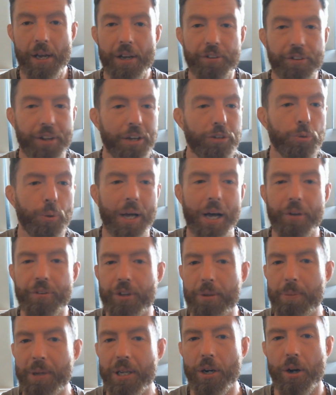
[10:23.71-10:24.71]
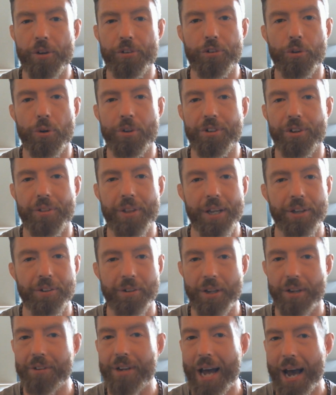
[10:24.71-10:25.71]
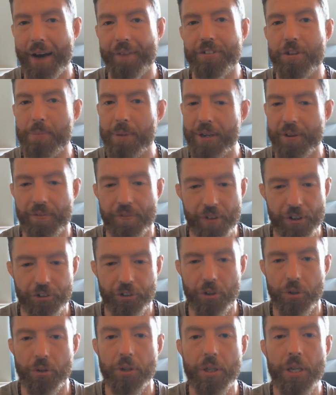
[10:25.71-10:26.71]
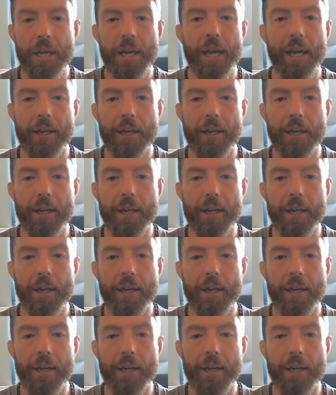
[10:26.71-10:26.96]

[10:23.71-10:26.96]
Sexual health can mean all sorts of things. It doesn't have to mean physical.